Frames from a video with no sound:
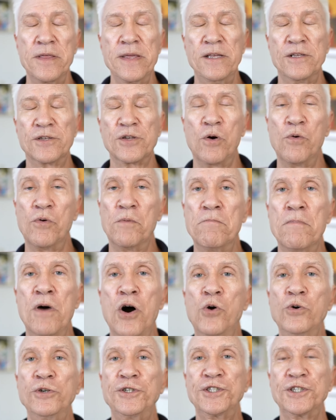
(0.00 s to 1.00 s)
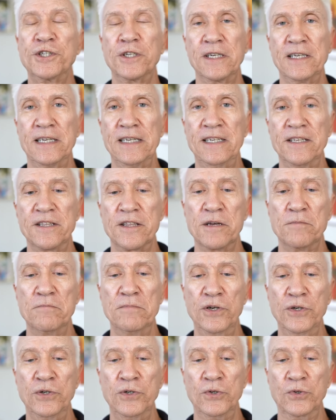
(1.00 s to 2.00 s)
So emotionally, the
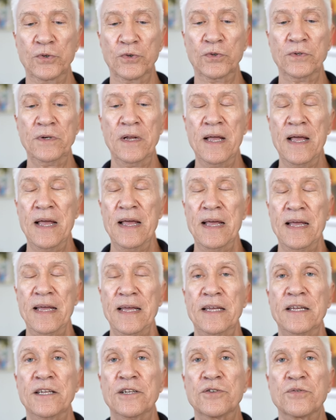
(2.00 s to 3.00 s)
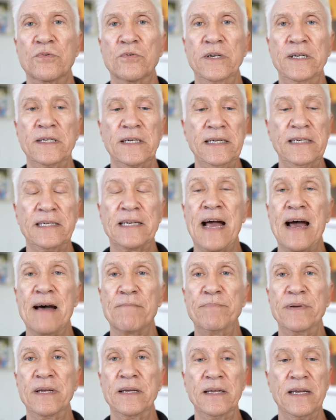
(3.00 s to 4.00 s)
moon is really
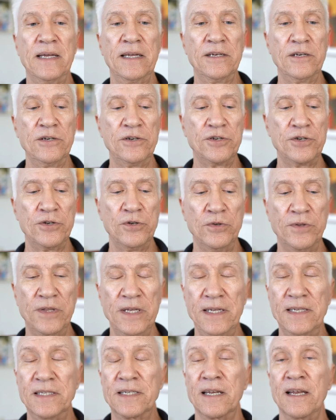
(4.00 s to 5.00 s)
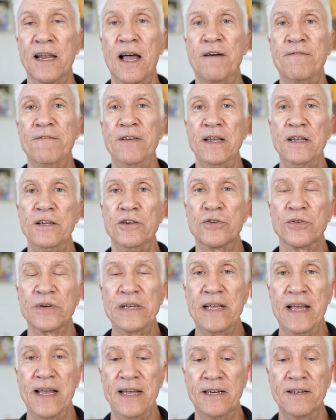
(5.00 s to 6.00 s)
tapping into these loving,
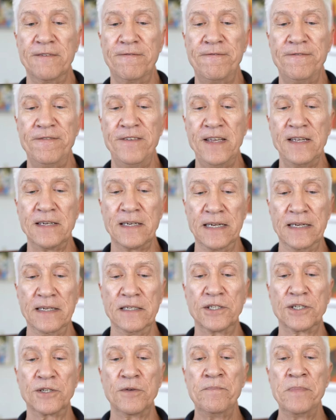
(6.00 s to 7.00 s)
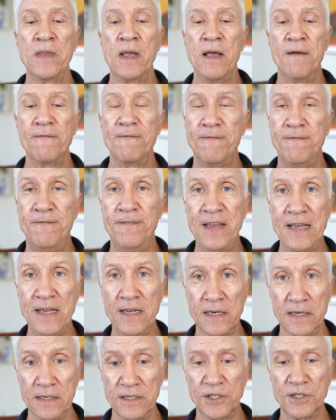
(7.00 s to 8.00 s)
creative feelings.
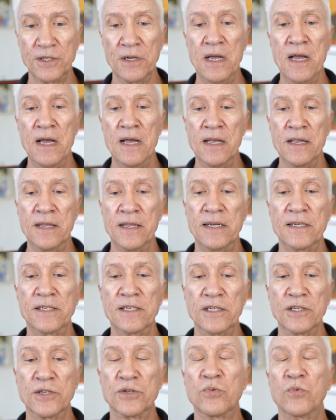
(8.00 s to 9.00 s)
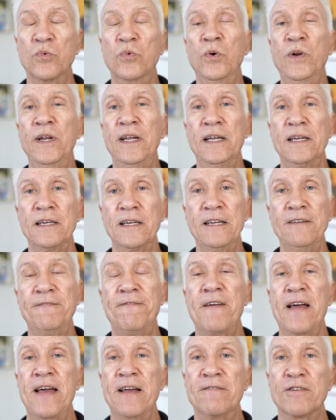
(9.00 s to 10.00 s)
Venus, this is really
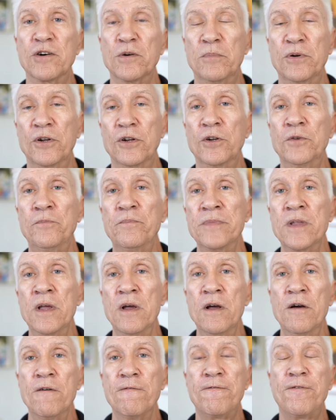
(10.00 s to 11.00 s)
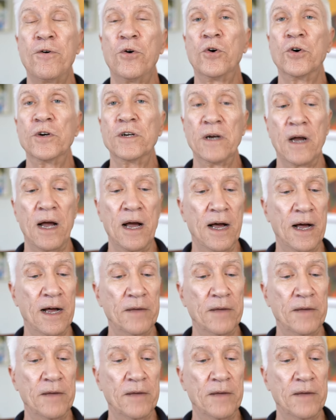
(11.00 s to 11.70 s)
favorable for